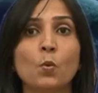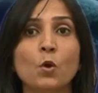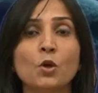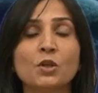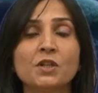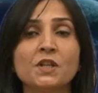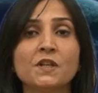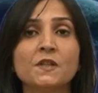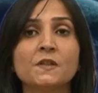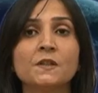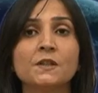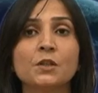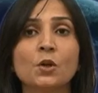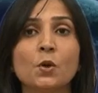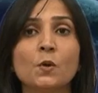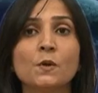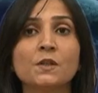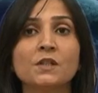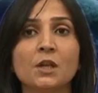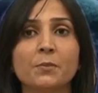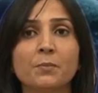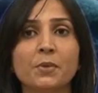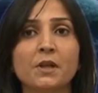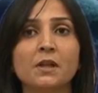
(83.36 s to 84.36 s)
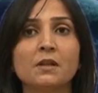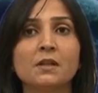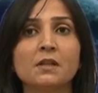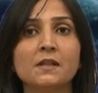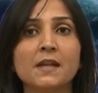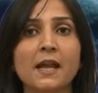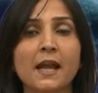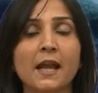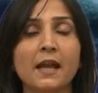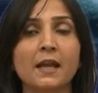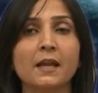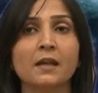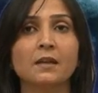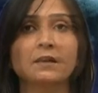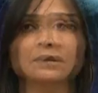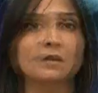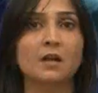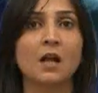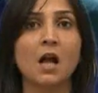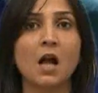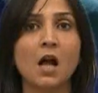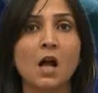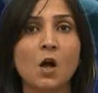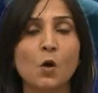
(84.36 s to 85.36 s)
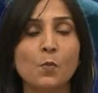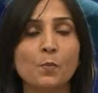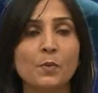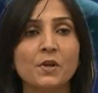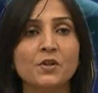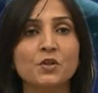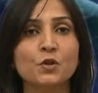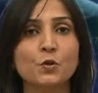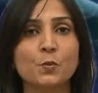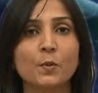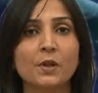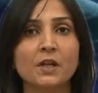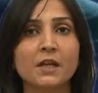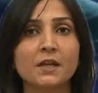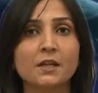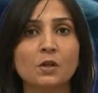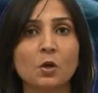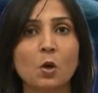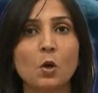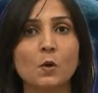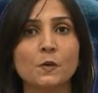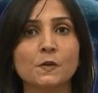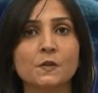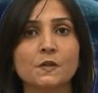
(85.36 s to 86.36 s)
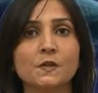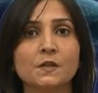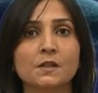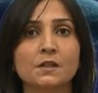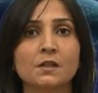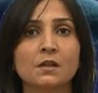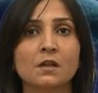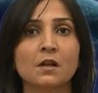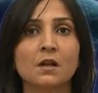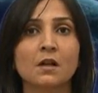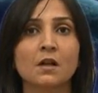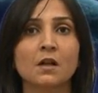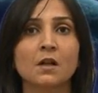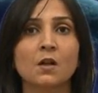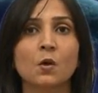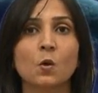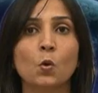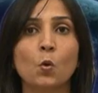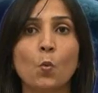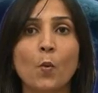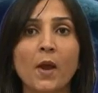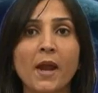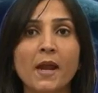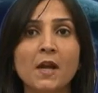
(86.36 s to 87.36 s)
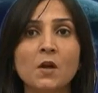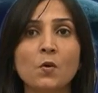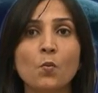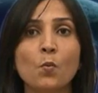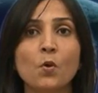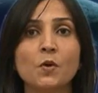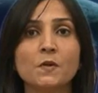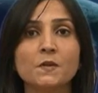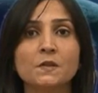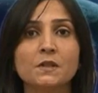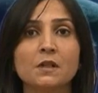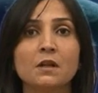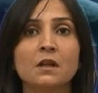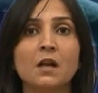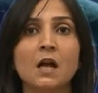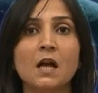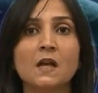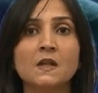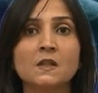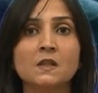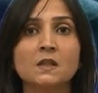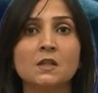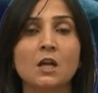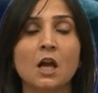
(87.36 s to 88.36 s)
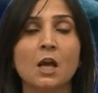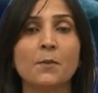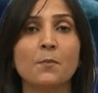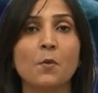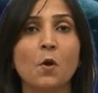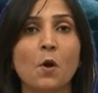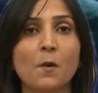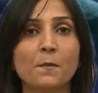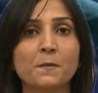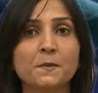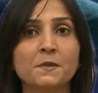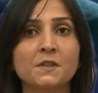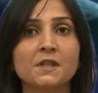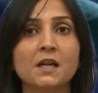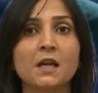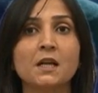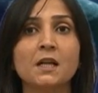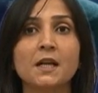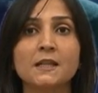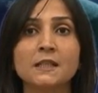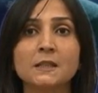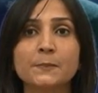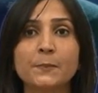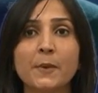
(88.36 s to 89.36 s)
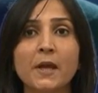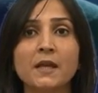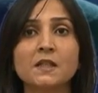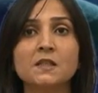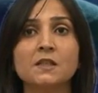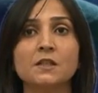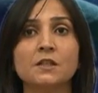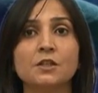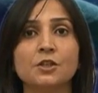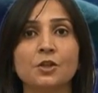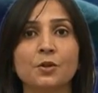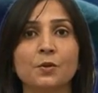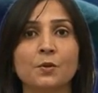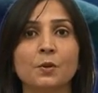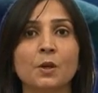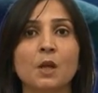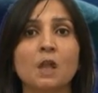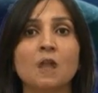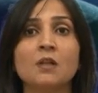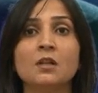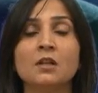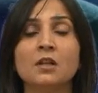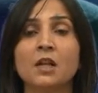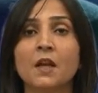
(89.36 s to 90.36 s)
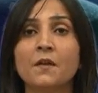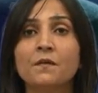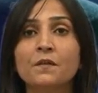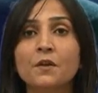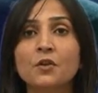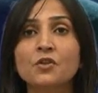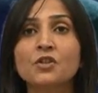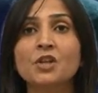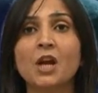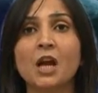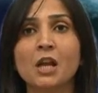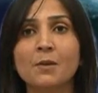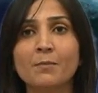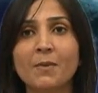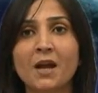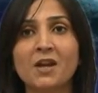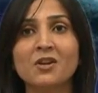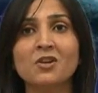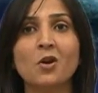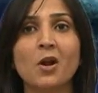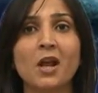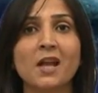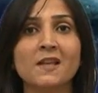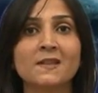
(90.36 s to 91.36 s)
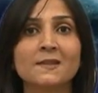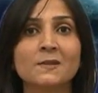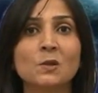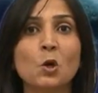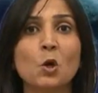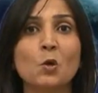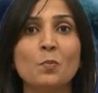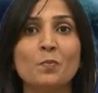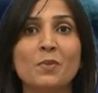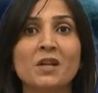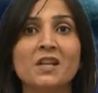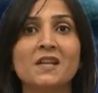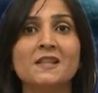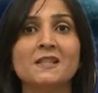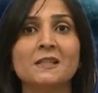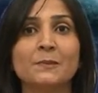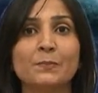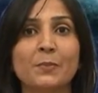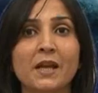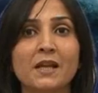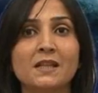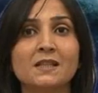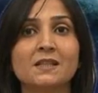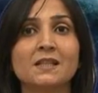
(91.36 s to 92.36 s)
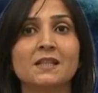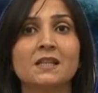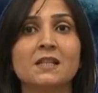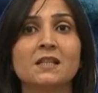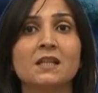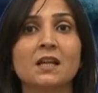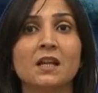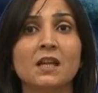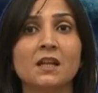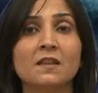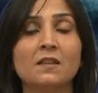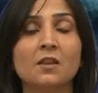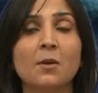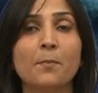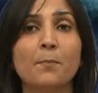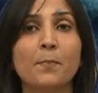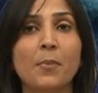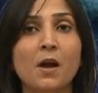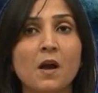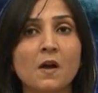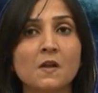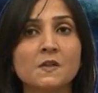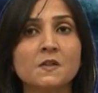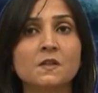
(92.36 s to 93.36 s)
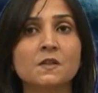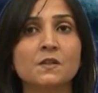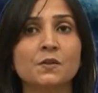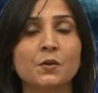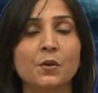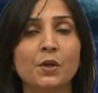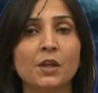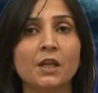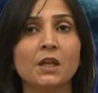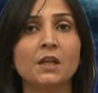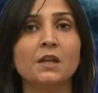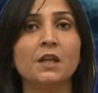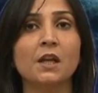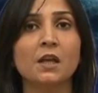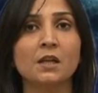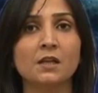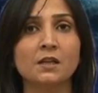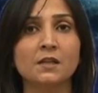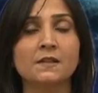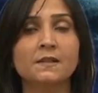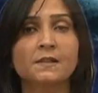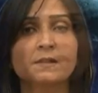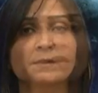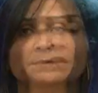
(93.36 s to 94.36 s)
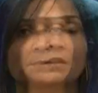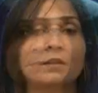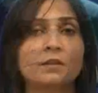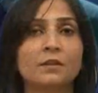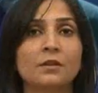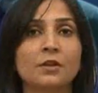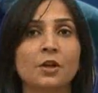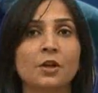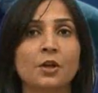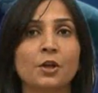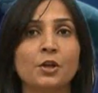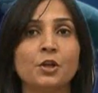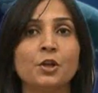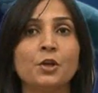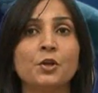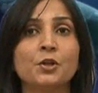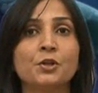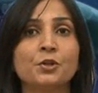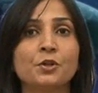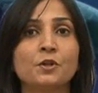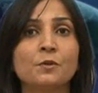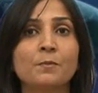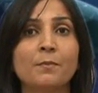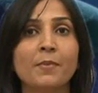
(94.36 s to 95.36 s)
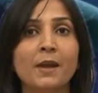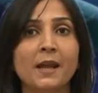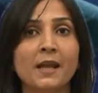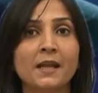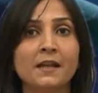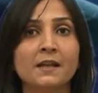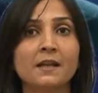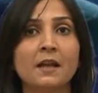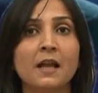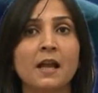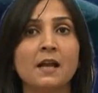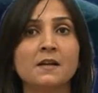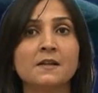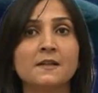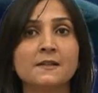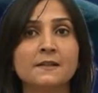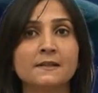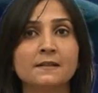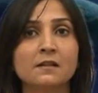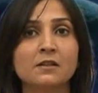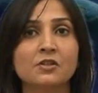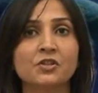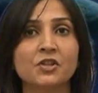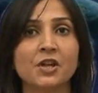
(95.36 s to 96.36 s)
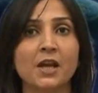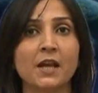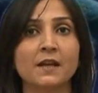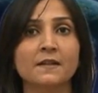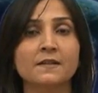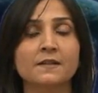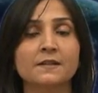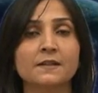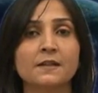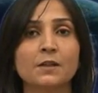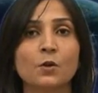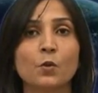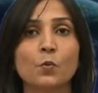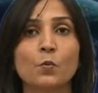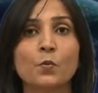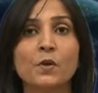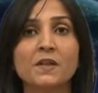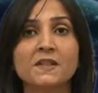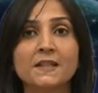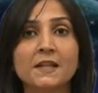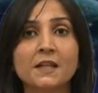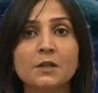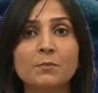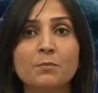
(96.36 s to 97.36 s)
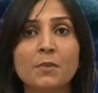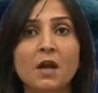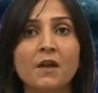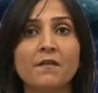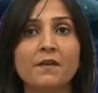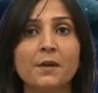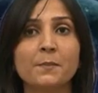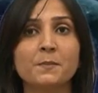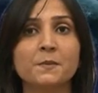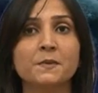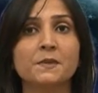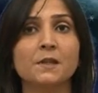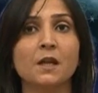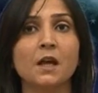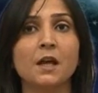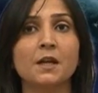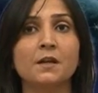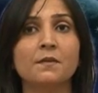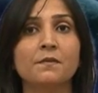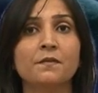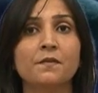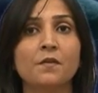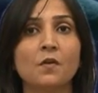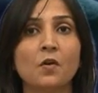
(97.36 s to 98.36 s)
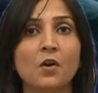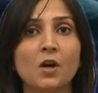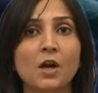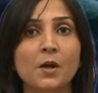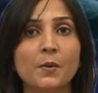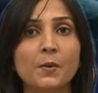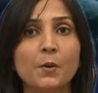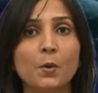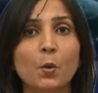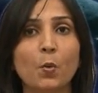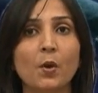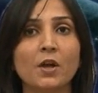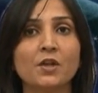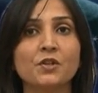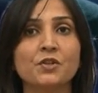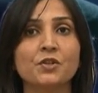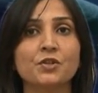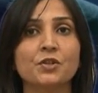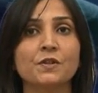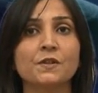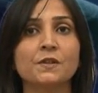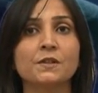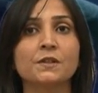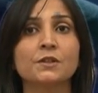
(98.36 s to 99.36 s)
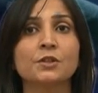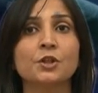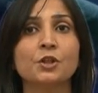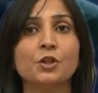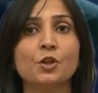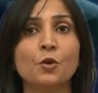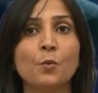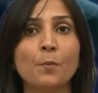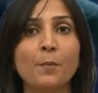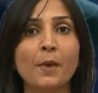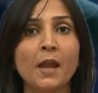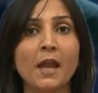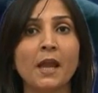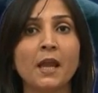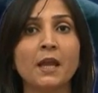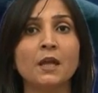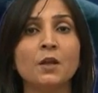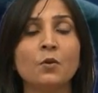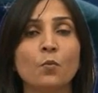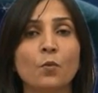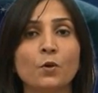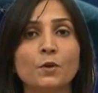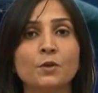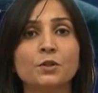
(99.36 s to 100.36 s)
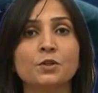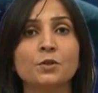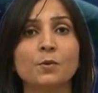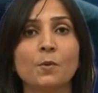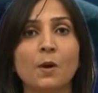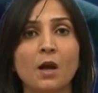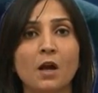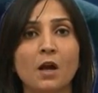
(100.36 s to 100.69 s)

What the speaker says: What is your typical day? How much will it cost? When was the last time Ofsted inspected you? If your childminder has not been inspected in the past 3 years, you should make additional checks. Visit my website for other questions you may want to